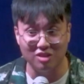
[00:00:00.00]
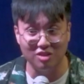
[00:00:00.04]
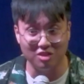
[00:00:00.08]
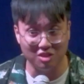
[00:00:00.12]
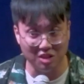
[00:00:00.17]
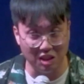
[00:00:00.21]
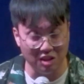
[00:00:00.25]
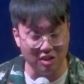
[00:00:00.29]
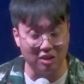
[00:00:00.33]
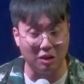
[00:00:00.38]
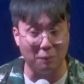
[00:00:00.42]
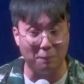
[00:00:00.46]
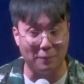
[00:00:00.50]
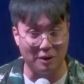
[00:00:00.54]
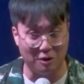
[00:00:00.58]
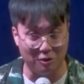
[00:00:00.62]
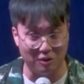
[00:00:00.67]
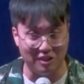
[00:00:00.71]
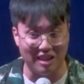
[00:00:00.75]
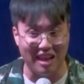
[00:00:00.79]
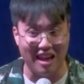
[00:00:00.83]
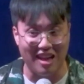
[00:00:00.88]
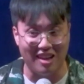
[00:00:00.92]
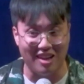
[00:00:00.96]
Think
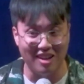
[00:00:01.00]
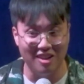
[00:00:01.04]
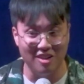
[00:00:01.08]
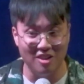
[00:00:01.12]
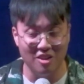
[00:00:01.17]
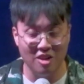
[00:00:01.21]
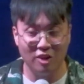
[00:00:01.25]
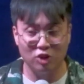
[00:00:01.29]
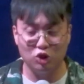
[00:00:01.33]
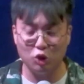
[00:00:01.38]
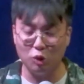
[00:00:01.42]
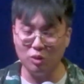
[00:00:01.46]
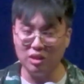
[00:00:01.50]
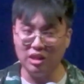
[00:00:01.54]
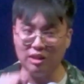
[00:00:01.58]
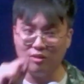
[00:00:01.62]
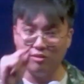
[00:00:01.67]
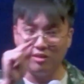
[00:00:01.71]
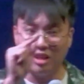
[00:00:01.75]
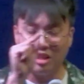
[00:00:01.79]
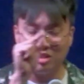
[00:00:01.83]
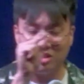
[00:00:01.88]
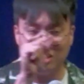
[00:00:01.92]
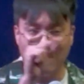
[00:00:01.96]
about that. So
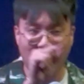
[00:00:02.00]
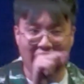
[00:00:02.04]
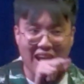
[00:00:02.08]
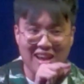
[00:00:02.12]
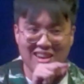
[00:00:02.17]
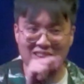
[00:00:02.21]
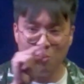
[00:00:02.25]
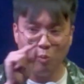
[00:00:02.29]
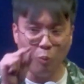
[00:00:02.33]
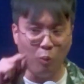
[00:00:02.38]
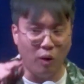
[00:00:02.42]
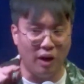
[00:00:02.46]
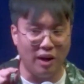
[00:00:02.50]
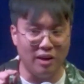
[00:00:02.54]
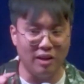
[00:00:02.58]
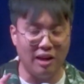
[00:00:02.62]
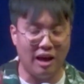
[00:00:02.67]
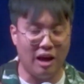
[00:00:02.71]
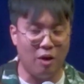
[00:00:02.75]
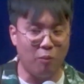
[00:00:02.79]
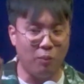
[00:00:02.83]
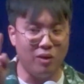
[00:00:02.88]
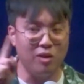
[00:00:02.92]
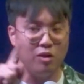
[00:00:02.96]
if there's anyone
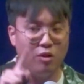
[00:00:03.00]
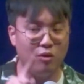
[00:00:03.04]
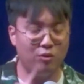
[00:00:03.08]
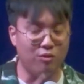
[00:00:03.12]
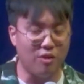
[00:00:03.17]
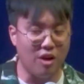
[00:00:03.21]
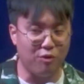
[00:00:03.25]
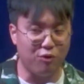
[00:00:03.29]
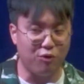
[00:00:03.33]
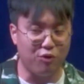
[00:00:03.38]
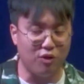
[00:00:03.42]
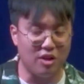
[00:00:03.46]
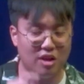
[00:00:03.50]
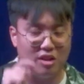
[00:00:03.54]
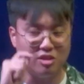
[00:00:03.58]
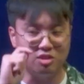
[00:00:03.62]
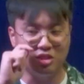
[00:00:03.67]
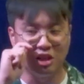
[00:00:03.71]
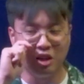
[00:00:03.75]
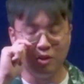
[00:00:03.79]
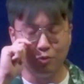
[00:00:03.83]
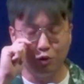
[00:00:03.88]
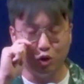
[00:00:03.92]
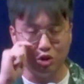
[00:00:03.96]
I want to reference
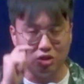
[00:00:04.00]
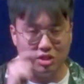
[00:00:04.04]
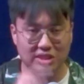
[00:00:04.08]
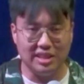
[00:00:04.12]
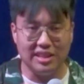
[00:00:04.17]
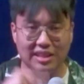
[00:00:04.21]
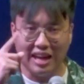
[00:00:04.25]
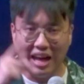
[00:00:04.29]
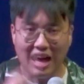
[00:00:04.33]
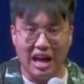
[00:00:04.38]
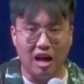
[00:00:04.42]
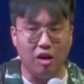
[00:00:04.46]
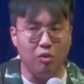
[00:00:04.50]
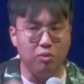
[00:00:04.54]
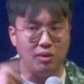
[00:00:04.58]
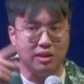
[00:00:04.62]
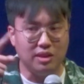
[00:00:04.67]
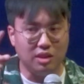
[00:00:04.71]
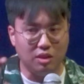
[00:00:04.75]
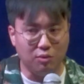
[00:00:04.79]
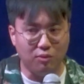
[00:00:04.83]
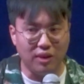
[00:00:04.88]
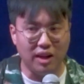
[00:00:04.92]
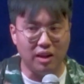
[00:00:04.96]
to see how he
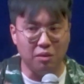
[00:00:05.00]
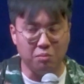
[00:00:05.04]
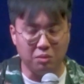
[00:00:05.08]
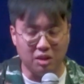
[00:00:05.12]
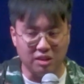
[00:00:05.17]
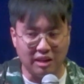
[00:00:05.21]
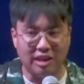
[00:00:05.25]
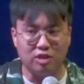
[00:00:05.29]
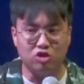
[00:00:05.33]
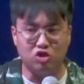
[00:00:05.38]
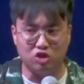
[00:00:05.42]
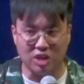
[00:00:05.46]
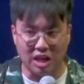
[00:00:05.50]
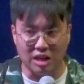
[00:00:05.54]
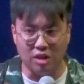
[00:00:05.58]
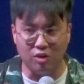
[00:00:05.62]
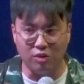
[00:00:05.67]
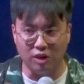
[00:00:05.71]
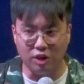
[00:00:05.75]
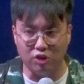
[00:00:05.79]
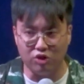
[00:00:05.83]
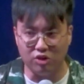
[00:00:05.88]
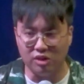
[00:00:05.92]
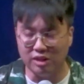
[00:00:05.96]
developed the next
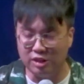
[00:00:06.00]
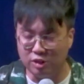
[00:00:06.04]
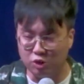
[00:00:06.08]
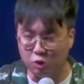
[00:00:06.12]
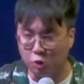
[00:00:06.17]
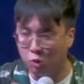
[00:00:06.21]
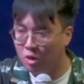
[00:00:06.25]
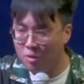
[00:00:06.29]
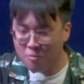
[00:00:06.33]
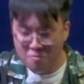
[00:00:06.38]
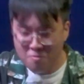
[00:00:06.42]
generation into